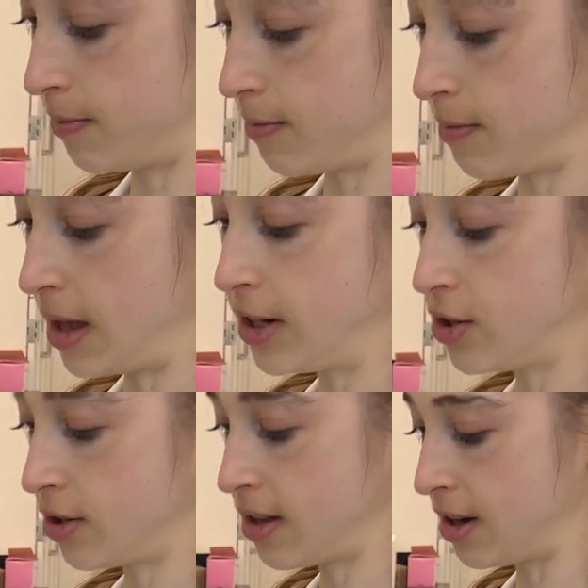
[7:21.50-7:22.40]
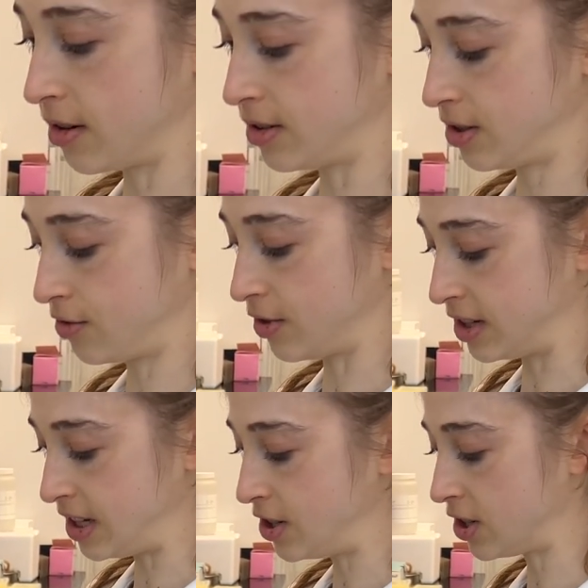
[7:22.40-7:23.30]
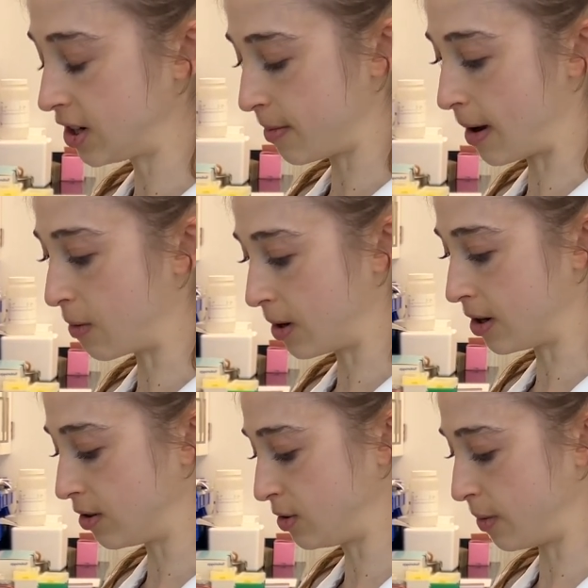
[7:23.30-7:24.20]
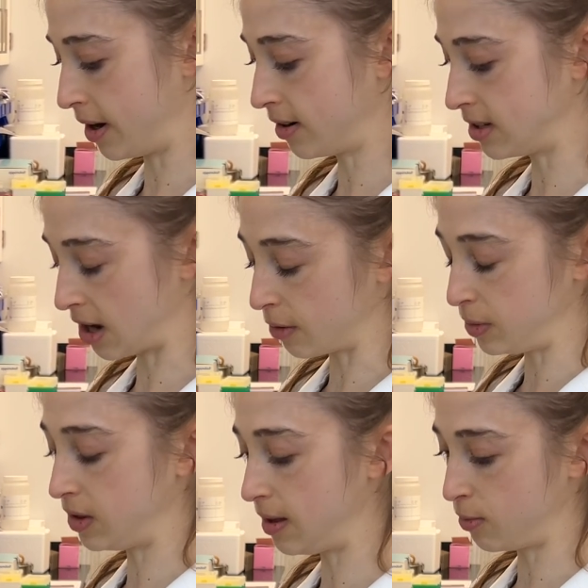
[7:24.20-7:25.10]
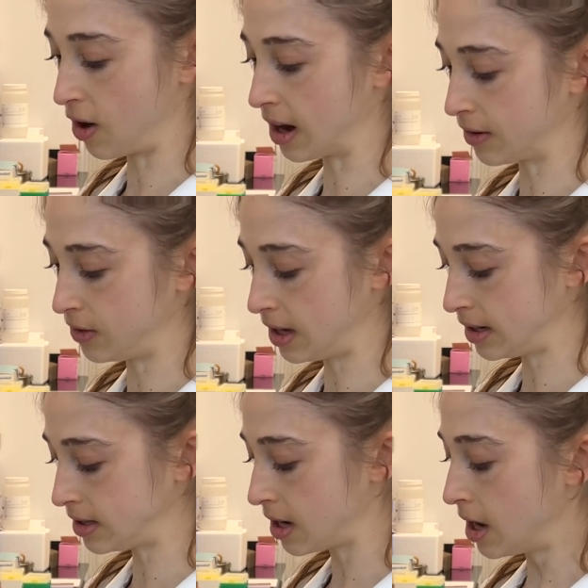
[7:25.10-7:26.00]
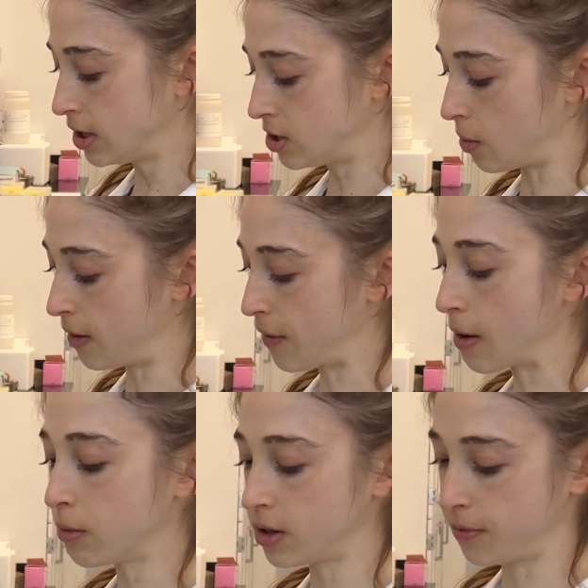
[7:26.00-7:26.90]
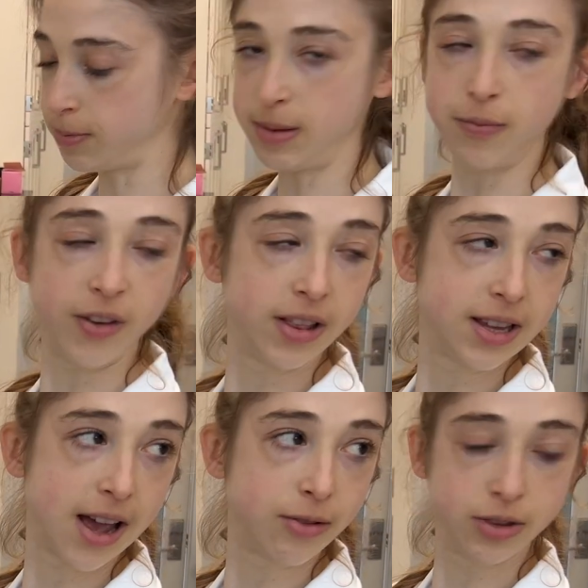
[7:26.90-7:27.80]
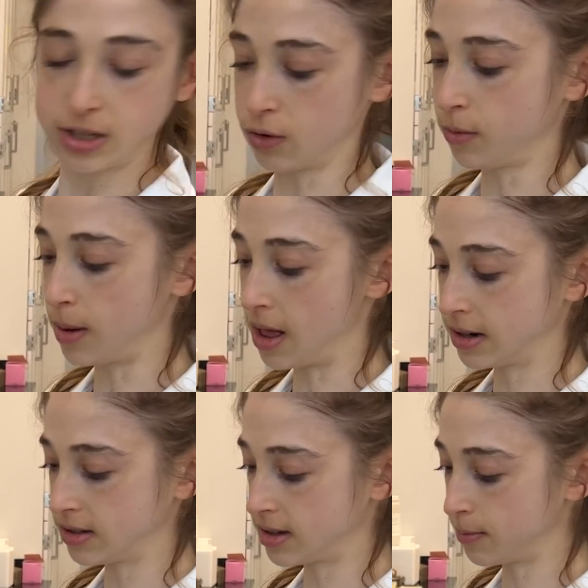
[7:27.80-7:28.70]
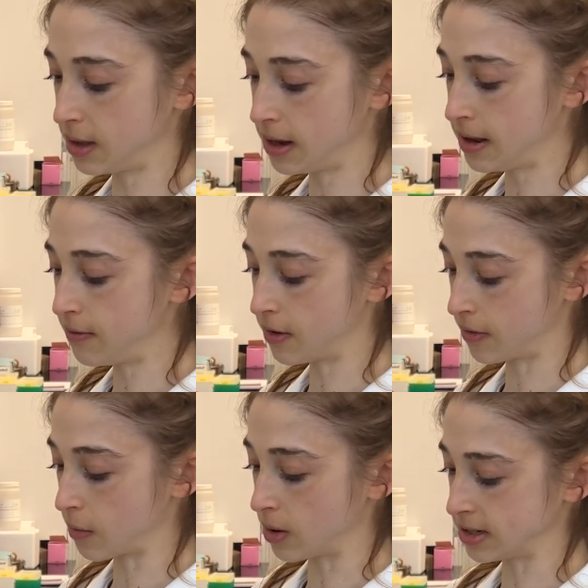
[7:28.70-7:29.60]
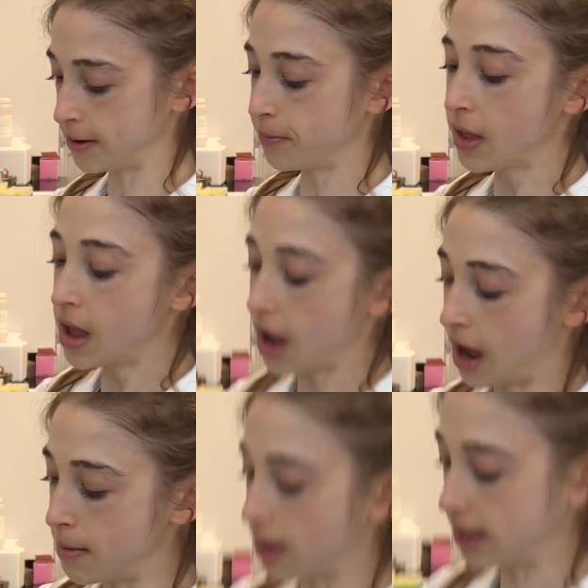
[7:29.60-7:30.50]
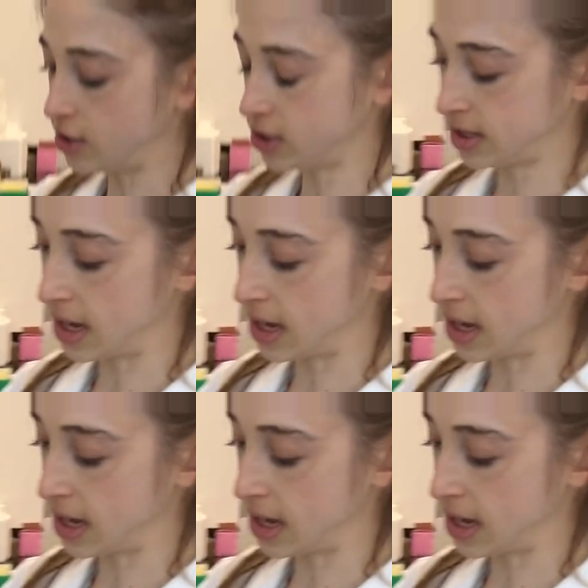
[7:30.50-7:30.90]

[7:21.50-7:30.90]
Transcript: make sure that you're strategic about what goes where to help you keep track of things. So if I were to be filling out this whole box or something, even if I wasn't, I might just